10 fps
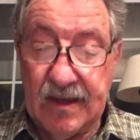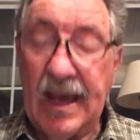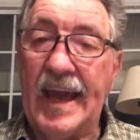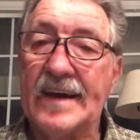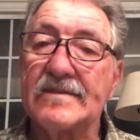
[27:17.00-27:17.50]

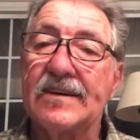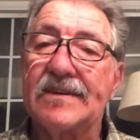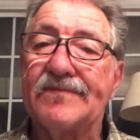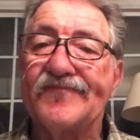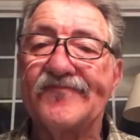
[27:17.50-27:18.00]
And
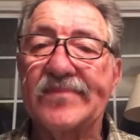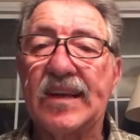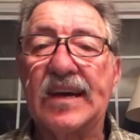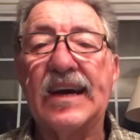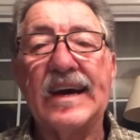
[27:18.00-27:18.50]

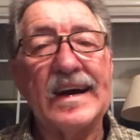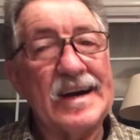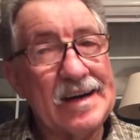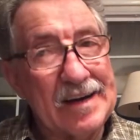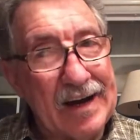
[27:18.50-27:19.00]

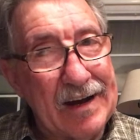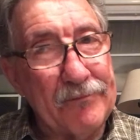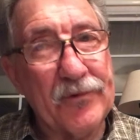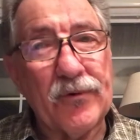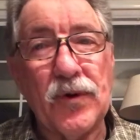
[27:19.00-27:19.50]
I'm
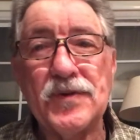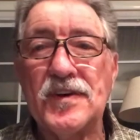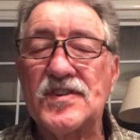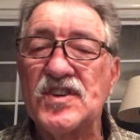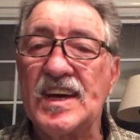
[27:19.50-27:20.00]
throwing
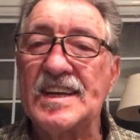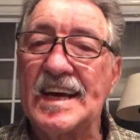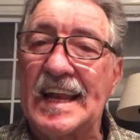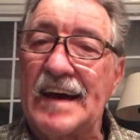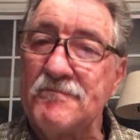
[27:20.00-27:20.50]
this in,
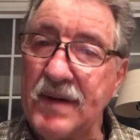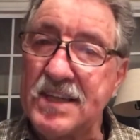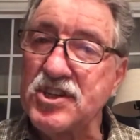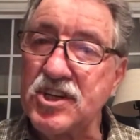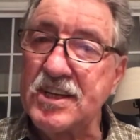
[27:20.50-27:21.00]
and I
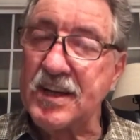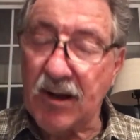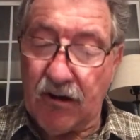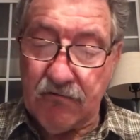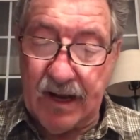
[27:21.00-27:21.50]
mentioned it
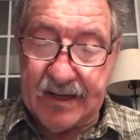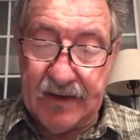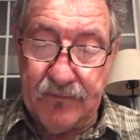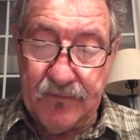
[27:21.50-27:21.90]
already.